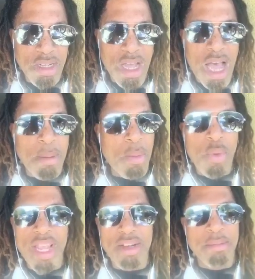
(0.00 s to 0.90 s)
I'm
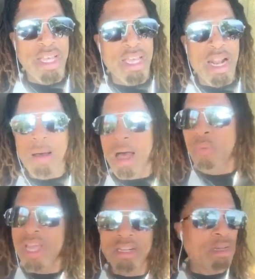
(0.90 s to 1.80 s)
waiting, man. I'm
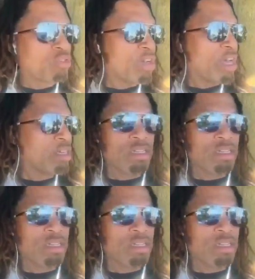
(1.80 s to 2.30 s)
waiting. I'm trying to